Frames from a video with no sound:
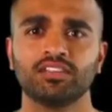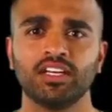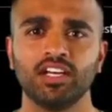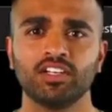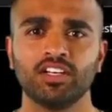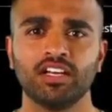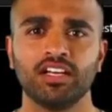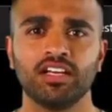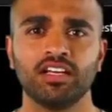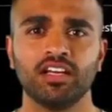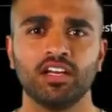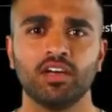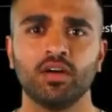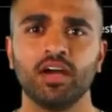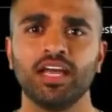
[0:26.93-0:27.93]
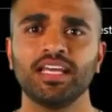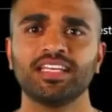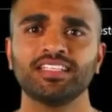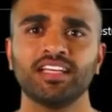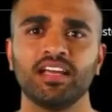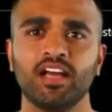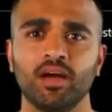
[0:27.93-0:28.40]
section, you can
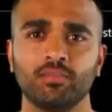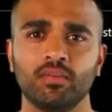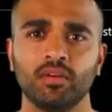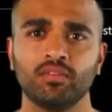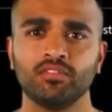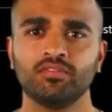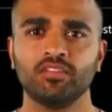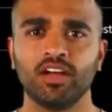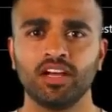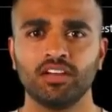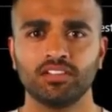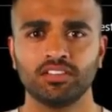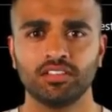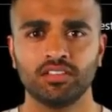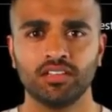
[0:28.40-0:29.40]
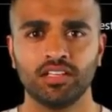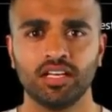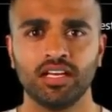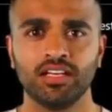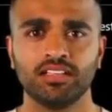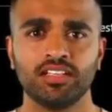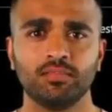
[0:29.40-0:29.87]
easily upload your files.
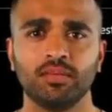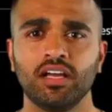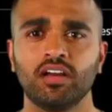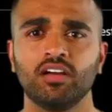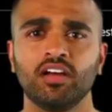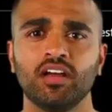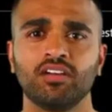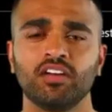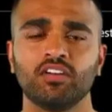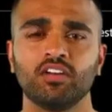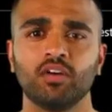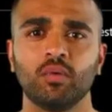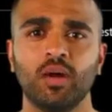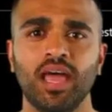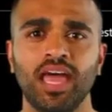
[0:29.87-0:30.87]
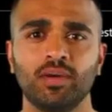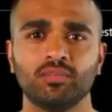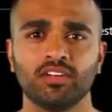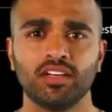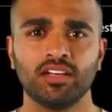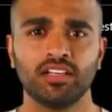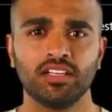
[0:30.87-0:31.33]
Simply click on the New
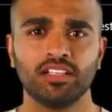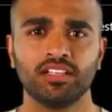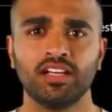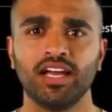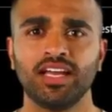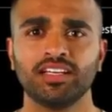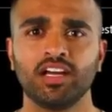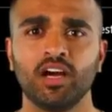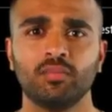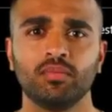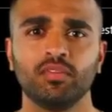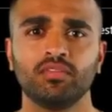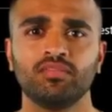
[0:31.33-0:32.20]
option, select Upload